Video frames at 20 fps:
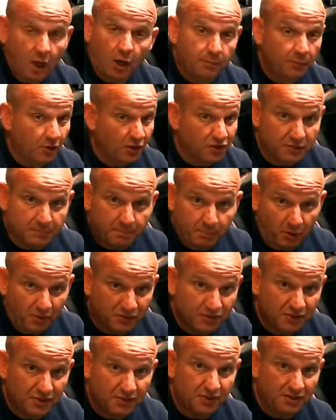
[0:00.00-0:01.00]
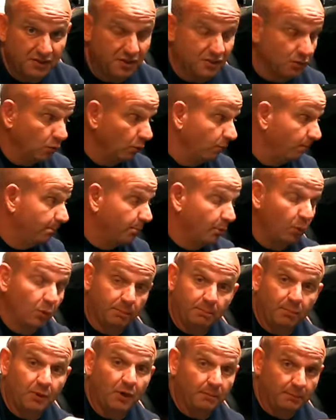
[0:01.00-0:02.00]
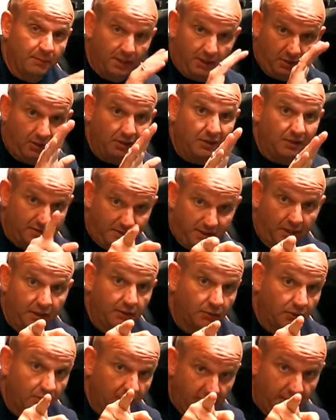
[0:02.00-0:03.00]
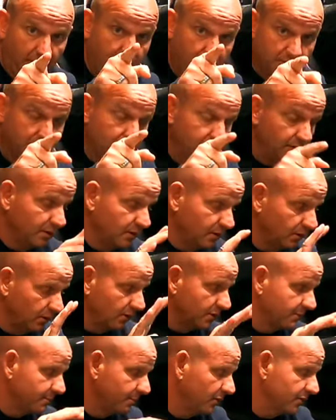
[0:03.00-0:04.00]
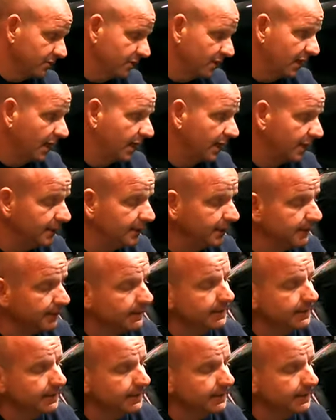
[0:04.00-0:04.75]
I'm not sponsored, this is all bought by me, I've got to tell you right now, so this is not a sponsored ad.